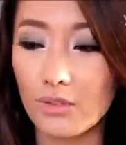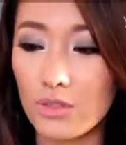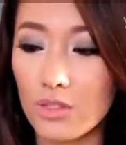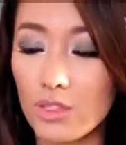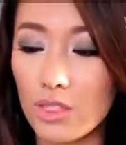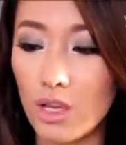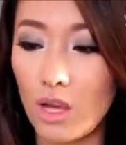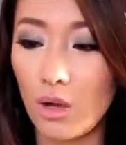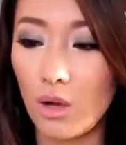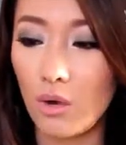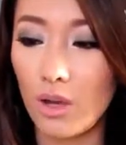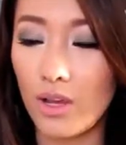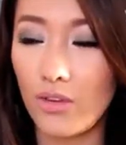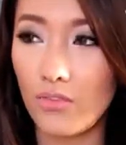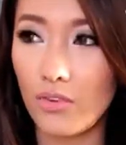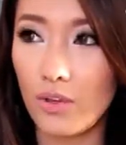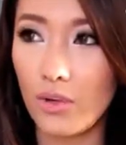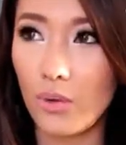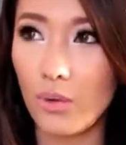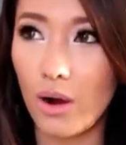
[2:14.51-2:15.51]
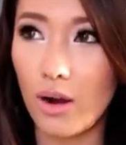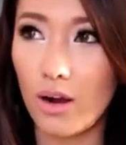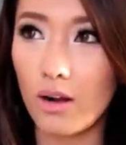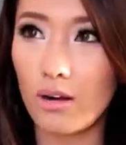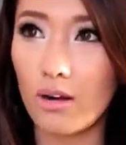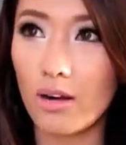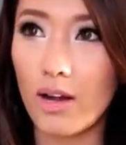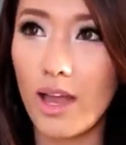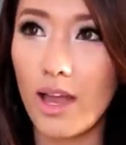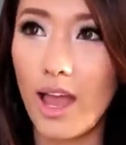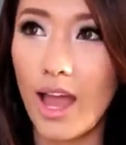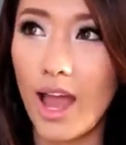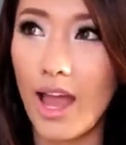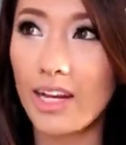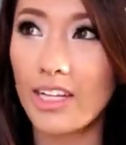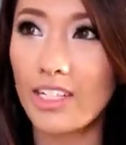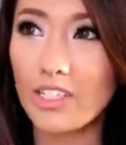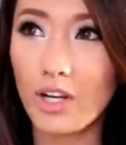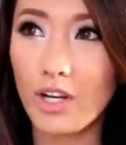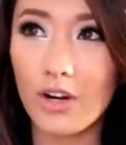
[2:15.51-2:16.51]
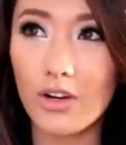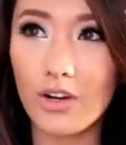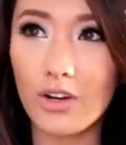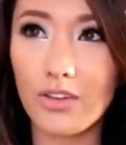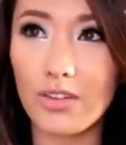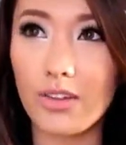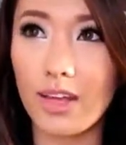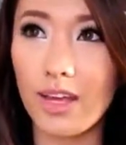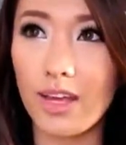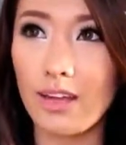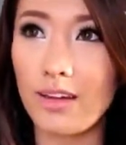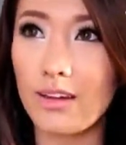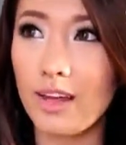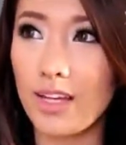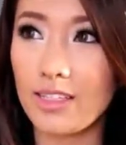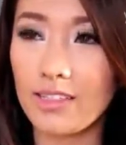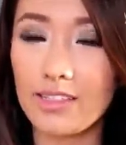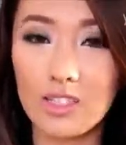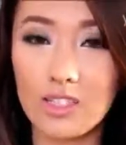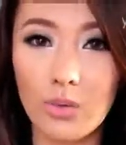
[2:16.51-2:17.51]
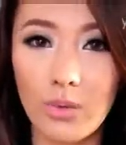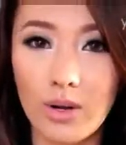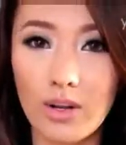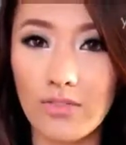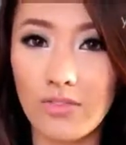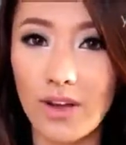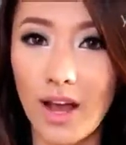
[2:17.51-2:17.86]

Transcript: so if you are any darker than NC25,